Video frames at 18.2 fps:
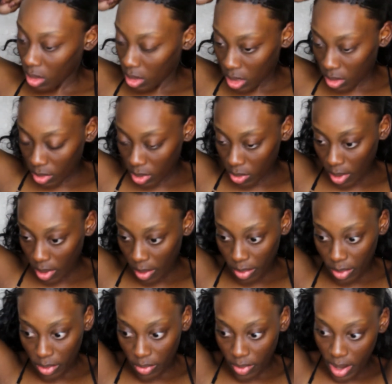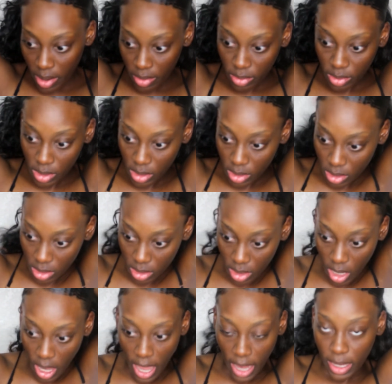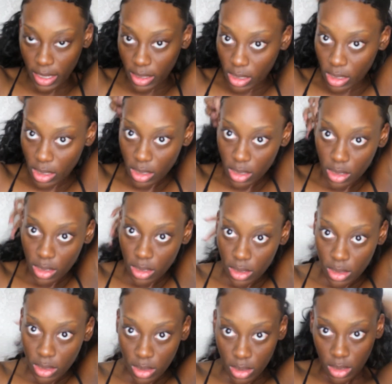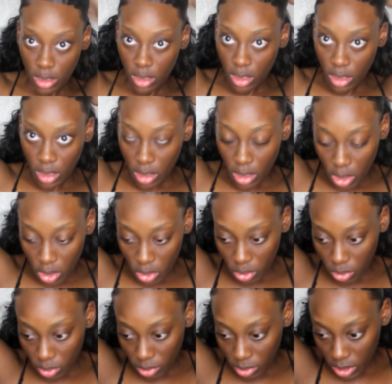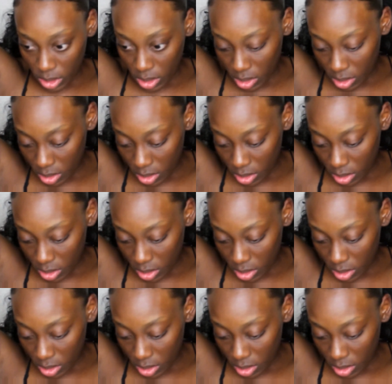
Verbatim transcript: I'm gonna wrap it around to hide the combs.